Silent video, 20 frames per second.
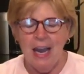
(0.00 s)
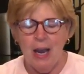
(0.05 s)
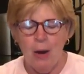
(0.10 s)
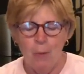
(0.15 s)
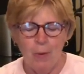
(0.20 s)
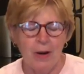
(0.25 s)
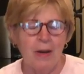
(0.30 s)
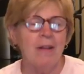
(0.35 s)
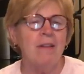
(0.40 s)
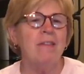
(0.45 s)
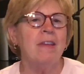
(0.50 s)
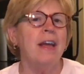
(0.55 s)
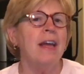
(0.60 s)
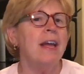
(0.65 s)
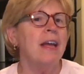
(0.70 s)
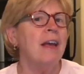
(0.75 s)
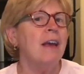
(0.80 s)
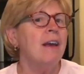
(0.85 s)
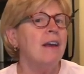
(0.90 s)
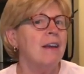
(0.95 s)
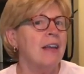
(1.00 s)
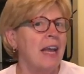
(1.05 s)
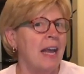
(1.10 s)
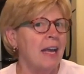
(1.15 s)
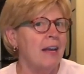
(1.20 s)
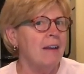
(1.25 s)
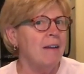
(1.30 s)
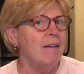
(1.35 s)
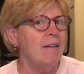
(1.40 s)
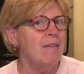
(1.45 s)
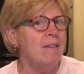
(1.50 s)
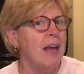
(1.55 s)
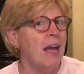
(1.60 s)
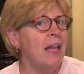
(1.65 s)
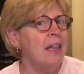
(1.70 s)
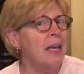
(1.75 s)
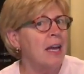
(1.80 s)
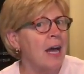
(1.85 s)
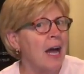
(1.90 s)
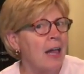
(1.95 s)
We're going to say Candace
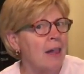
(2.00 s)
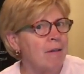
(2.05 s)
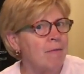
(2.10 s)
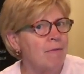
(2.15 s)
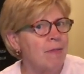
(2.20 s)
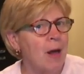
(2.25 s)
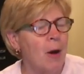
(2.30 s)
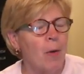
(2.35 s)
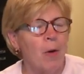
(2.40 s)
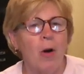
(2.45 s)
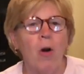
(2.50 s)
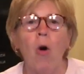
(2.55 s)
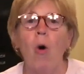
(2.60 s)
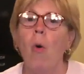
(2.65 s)
and the cauliflower,